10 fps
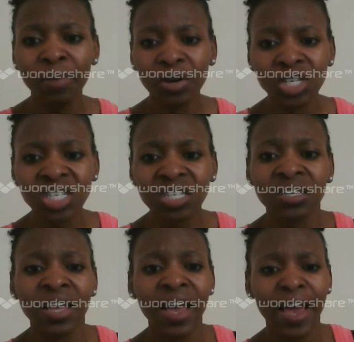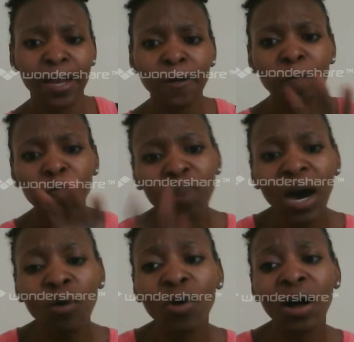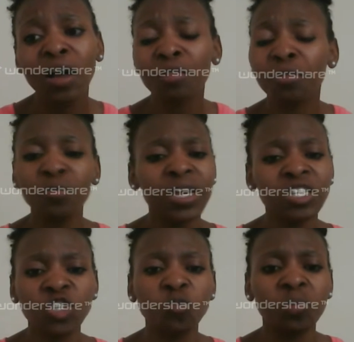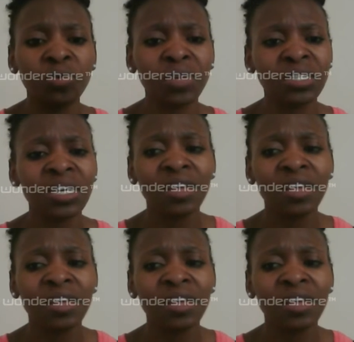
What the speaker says: person and power through his Spirit,